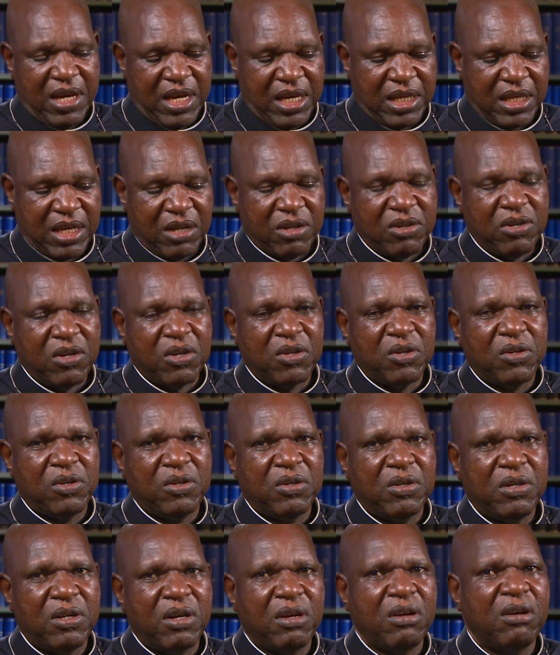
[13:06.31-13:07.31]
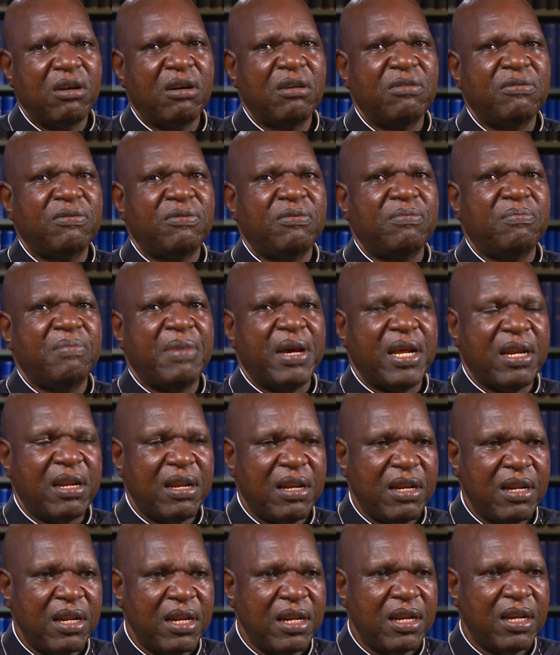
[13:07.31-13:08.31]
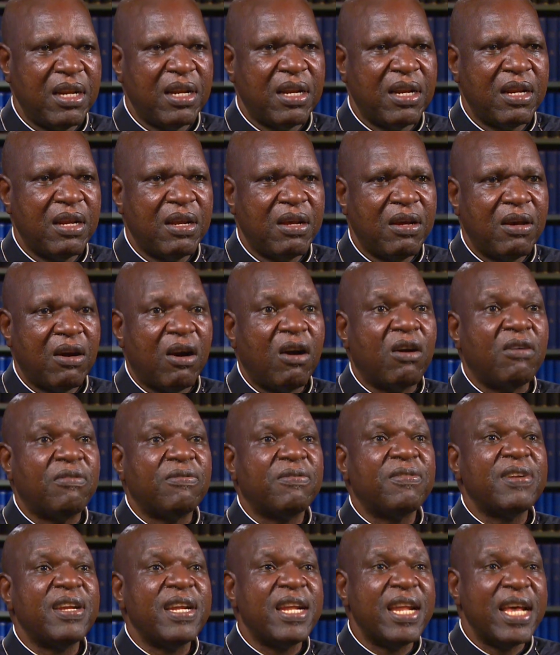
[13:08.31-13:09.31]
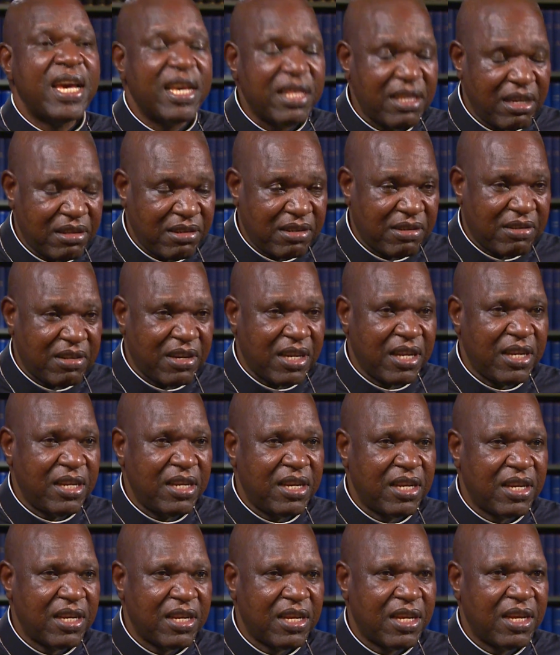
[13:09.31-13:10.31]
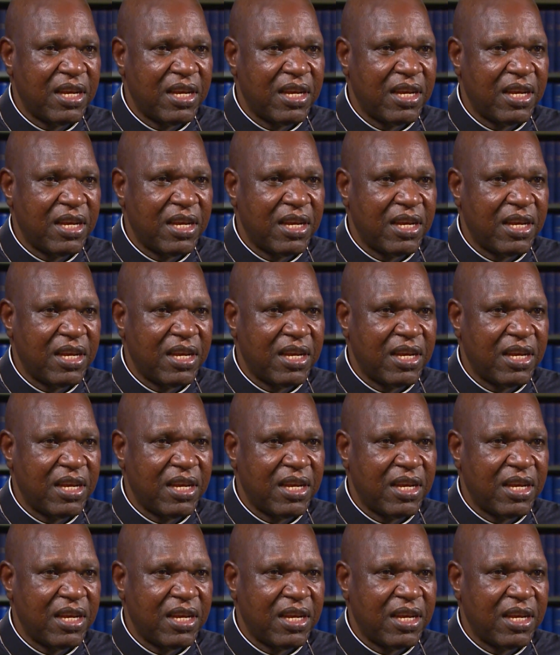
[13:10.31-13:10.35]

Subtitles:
as I talk to you, the government of Niger State,